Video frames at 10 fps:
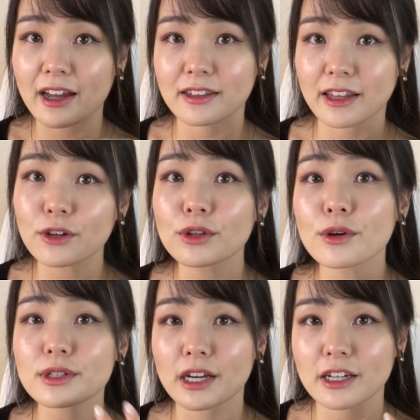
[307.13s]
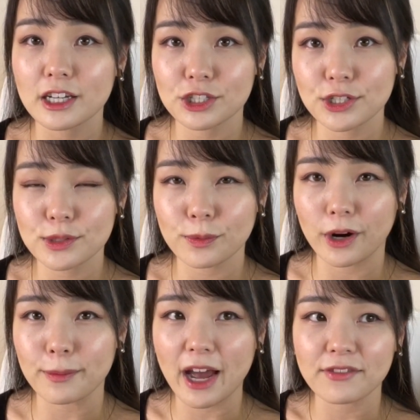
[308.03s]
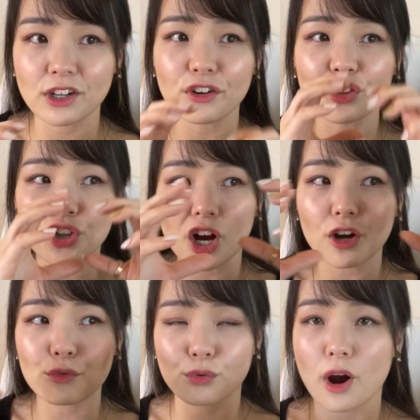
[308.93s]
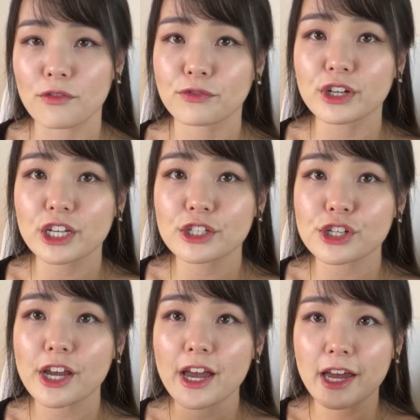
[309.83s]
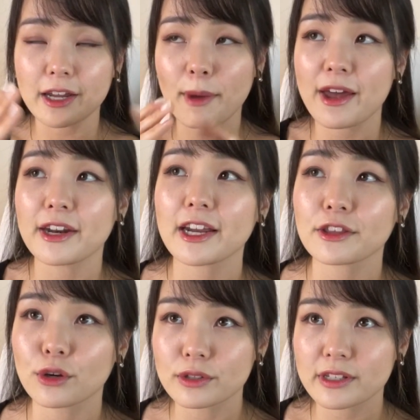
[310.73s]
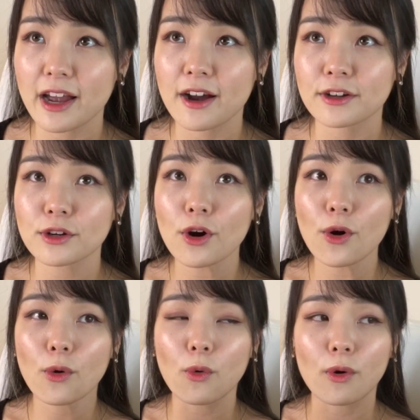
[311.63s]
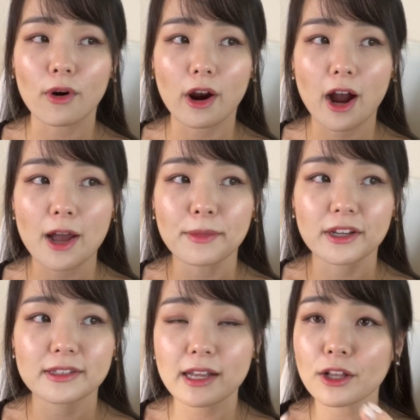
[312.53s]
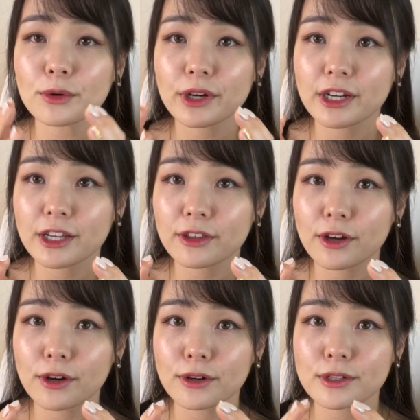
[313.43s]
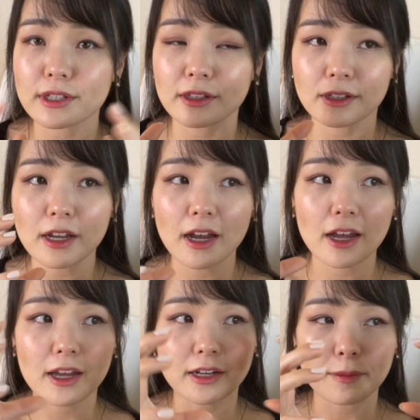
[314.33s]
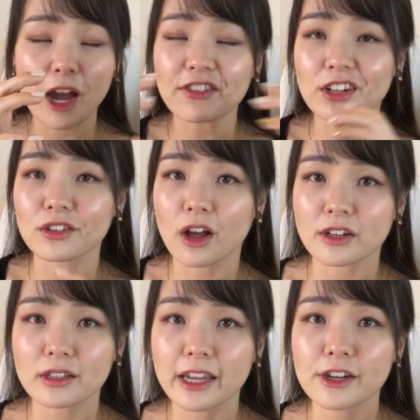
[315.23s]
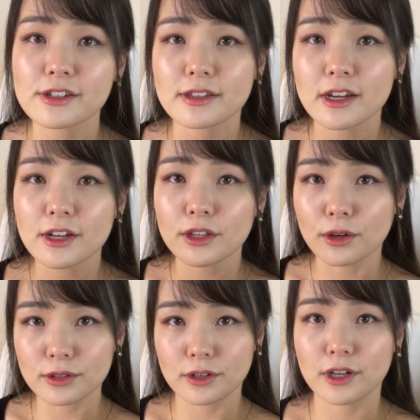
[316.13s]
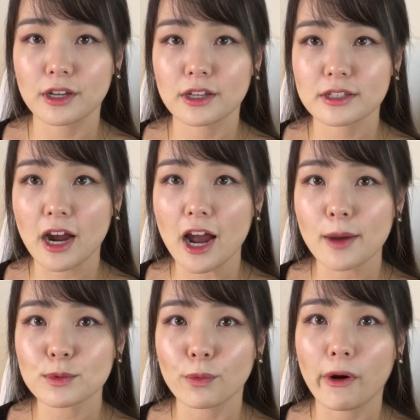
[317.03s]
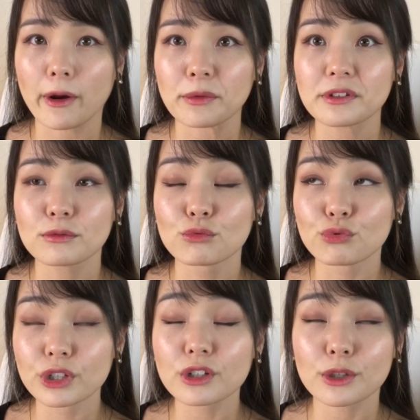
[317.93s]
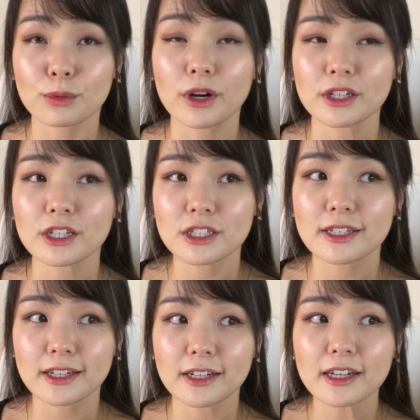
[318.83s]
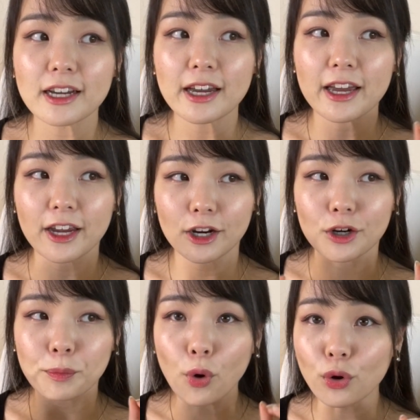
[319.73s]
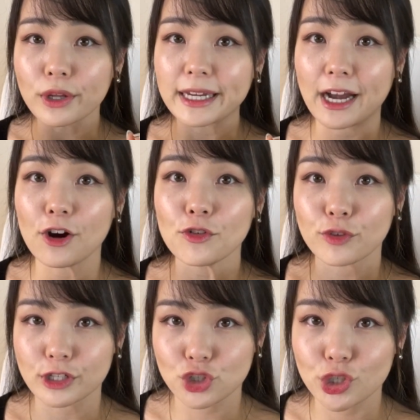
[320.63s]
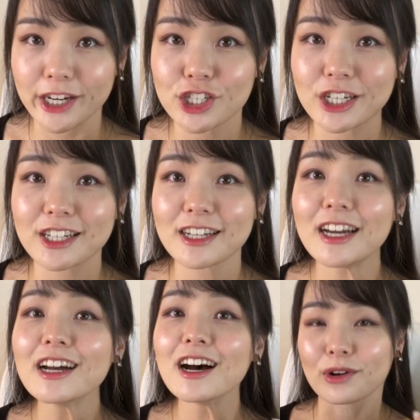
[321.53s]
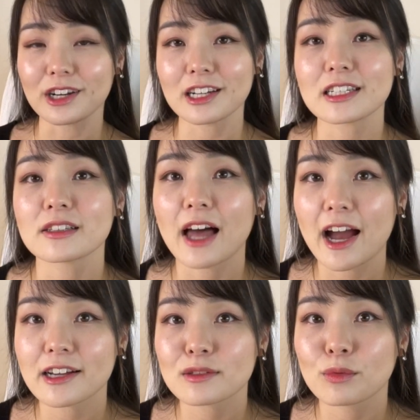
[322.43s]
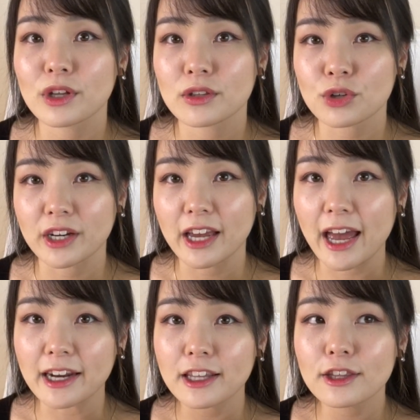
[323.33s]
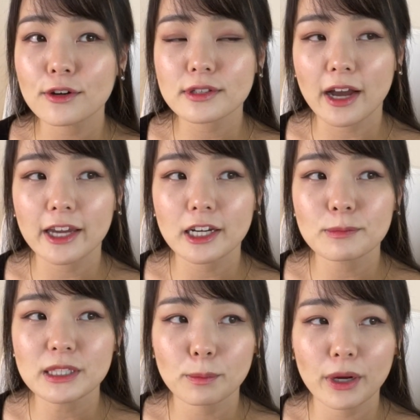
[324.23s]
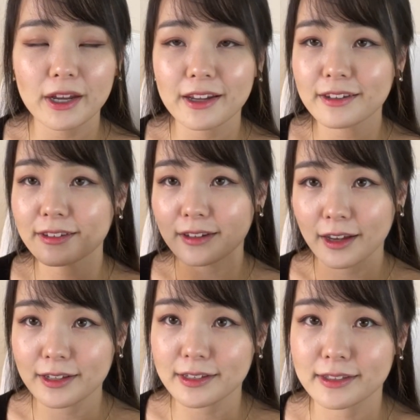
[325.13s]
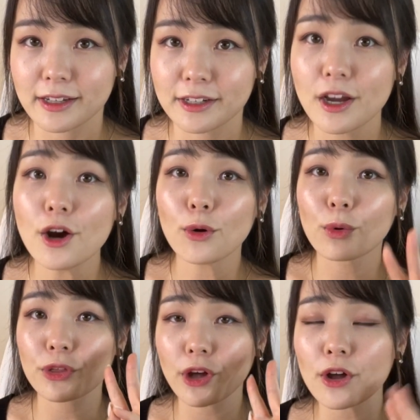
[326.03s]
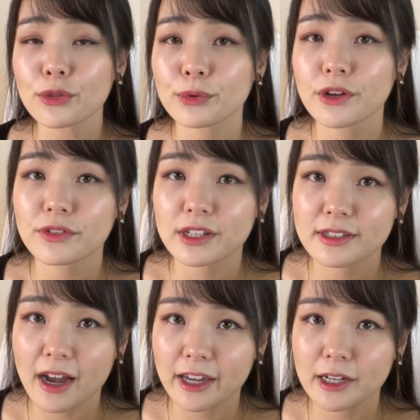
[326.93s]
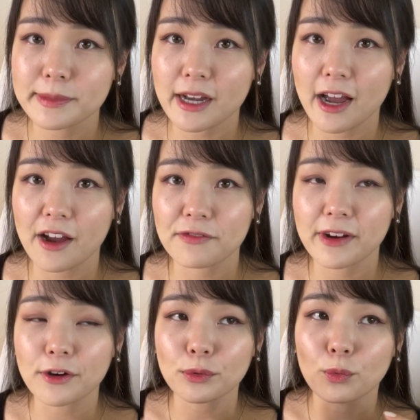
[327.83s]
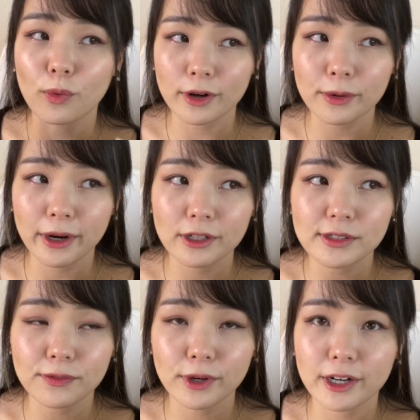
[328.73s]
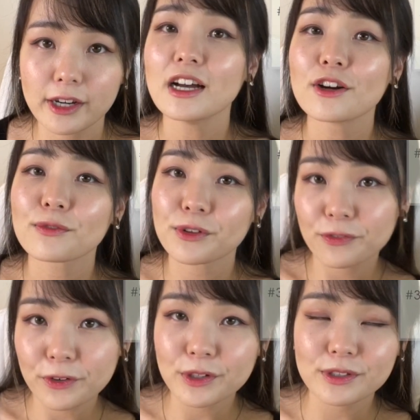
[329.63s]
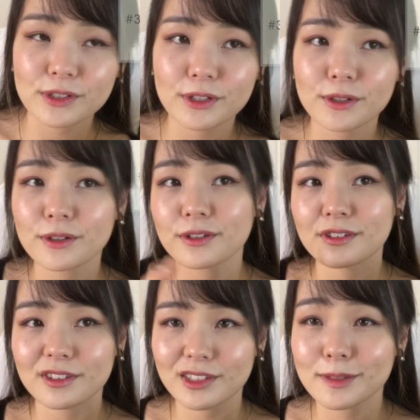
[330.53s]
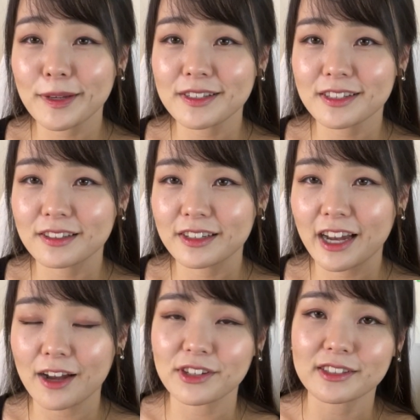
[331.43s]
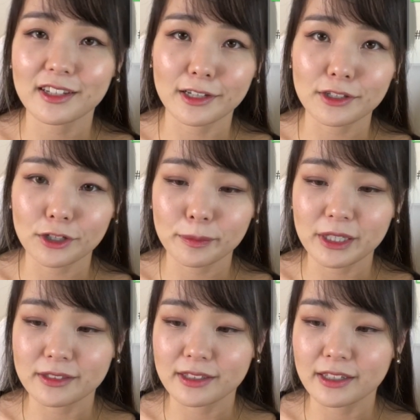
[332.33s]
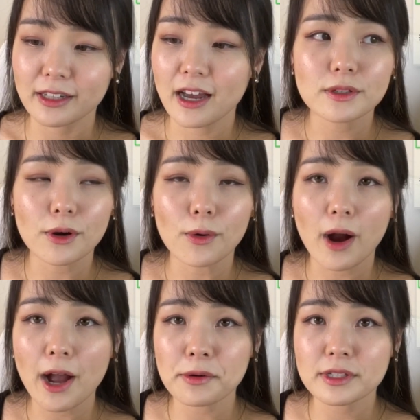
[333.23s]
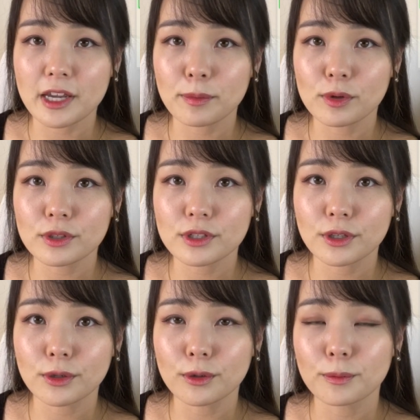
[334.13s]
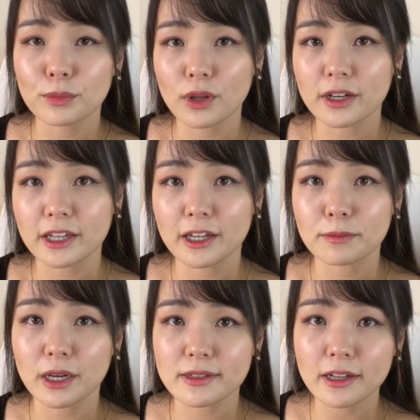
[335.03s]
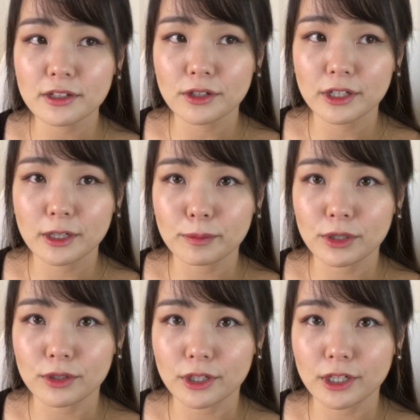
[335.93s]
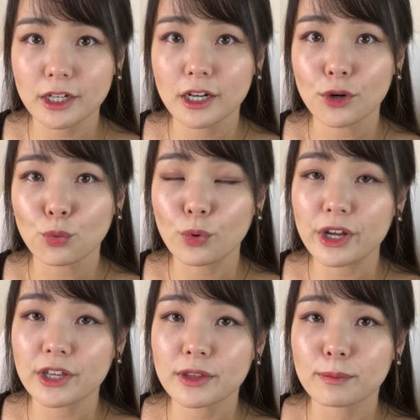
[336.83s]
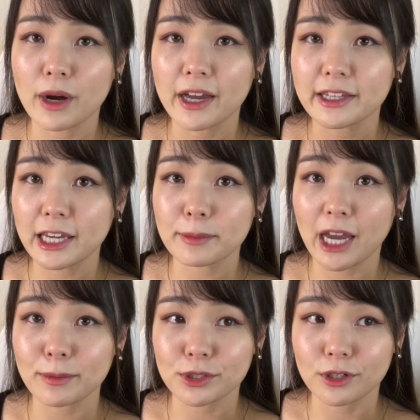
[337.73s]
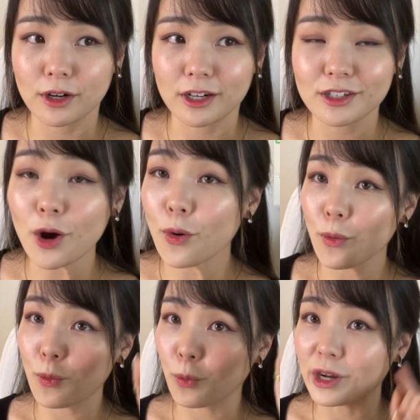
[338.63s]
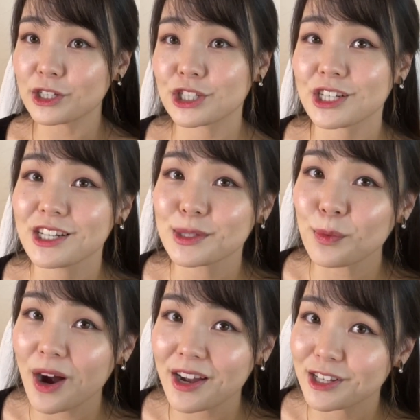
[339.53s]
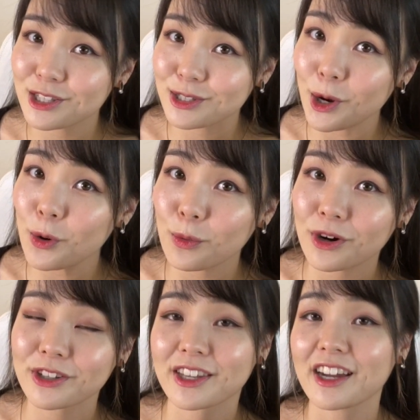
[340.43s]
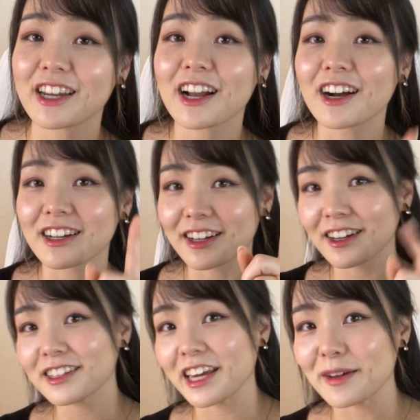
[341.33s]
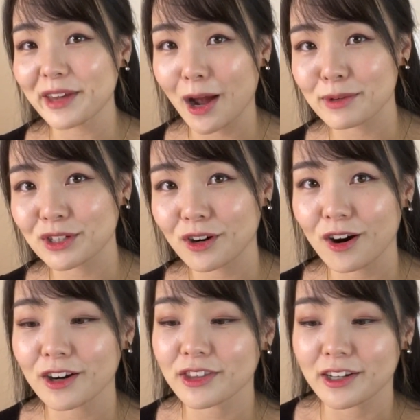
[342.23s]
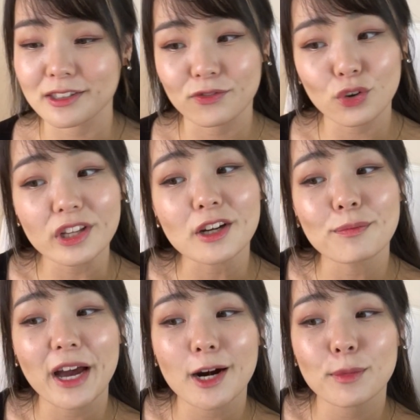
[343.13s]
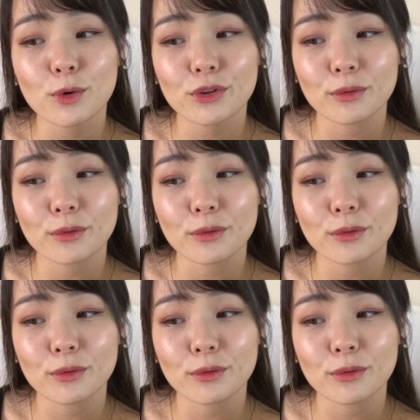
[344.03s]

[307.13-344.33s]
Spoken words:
Those kind of issues where I'm having a lot of raw footage and I'm editing those down, or I'm accelerating those and I'm having a lot of layers, those are times where I would really run into hair pulling out frustration, running into lags with trying to edit those items. But as I said, with all 3 of these items, I have found workarounds for it. For the first 2, it's basically having a secondary PC. So I was able to plug in my secondary computer with my game capture card, which is why it's so worth getting a good game capture card that is fully compatible with your